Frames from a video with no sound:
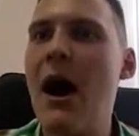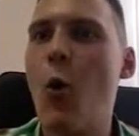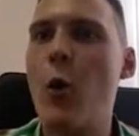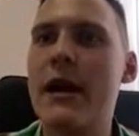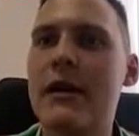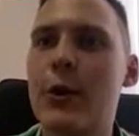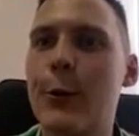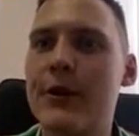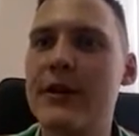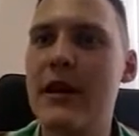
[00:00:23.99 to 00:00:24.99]
We are
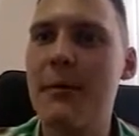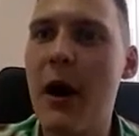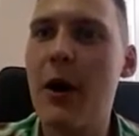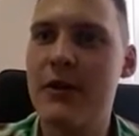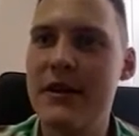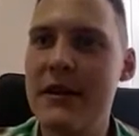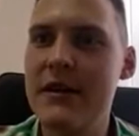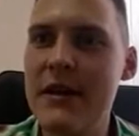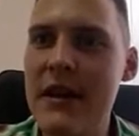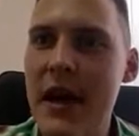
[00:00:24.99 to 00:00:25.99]
talking about
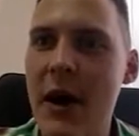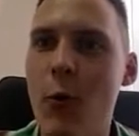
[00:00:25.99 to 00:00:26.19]
India.